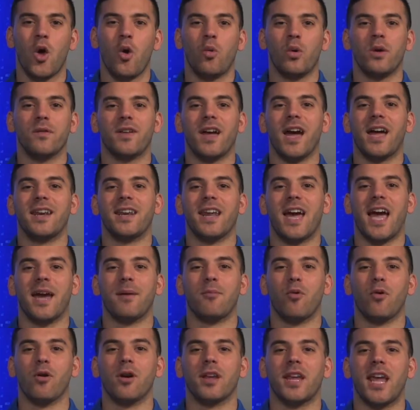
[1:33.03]
We've got nine
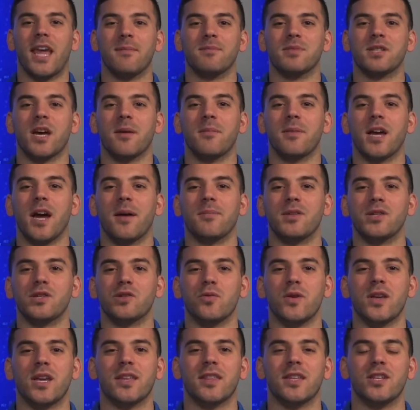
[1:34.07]
more games coming up this
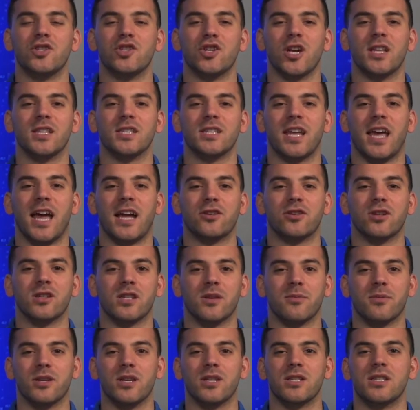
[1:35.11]
weekend. The Gens and Hat Tricks,
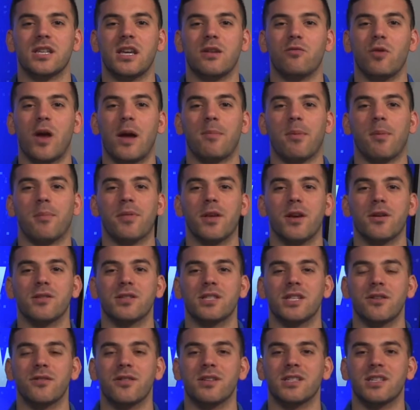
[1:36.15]
like we just said, wrap up their
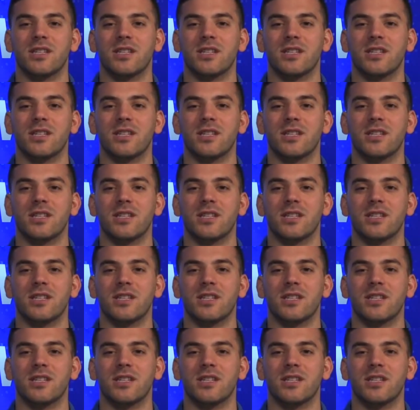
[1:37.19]
series